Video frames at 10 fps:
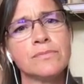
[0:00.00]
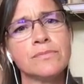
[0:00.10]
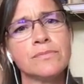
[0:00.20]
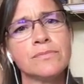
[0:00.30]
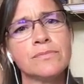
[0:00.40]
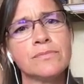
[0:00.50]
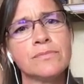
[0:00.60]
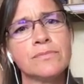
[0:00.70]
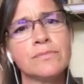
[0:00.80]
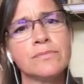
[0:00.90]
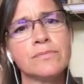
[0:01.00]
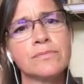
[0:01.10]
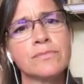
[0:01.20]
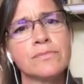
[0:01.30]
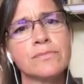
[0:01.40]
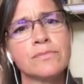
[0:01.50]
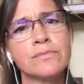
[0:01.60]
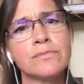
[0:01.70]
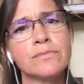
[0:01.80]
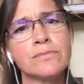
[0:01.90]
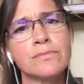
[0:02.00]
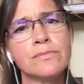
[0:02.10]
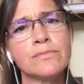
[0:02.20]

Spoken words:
(not speaking)